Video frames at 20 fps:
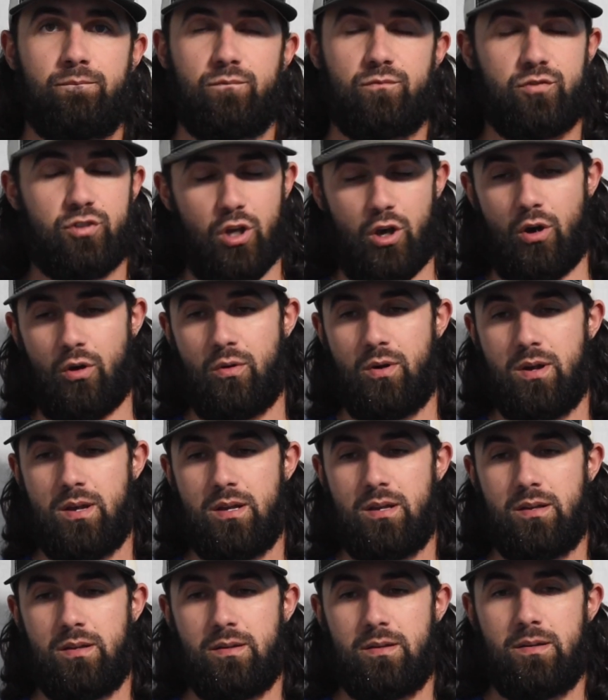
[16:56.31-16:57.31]
So
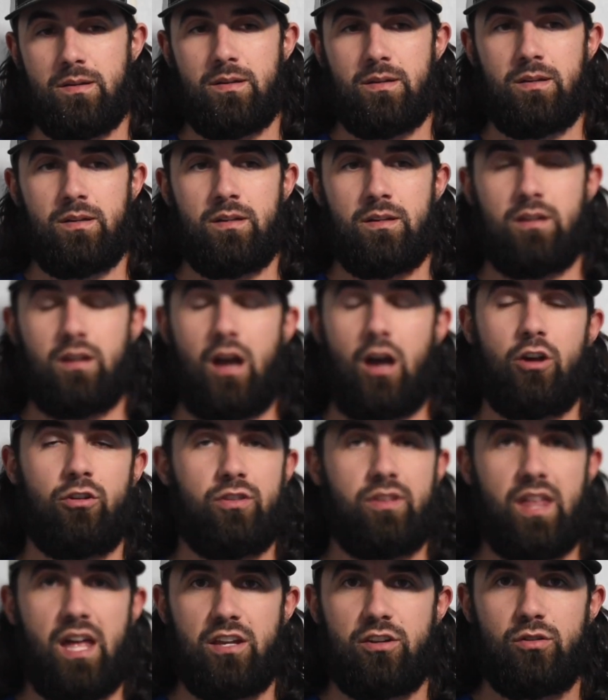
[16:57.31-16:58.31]
other
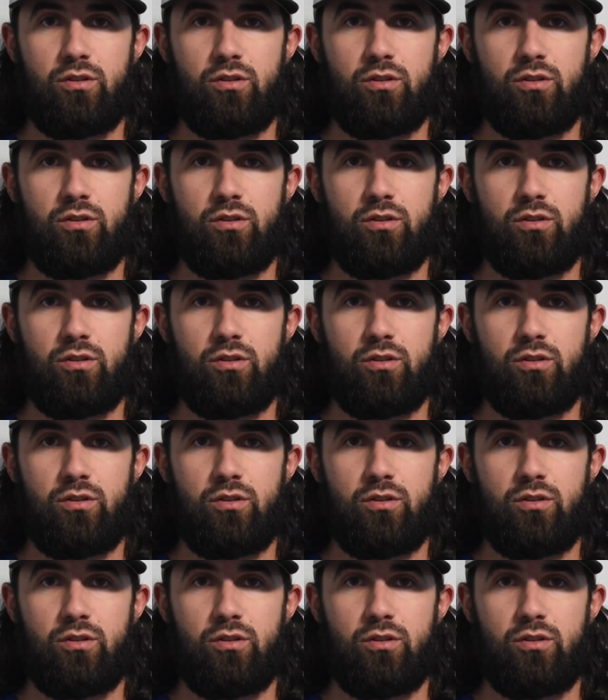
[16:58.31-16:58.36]
than that,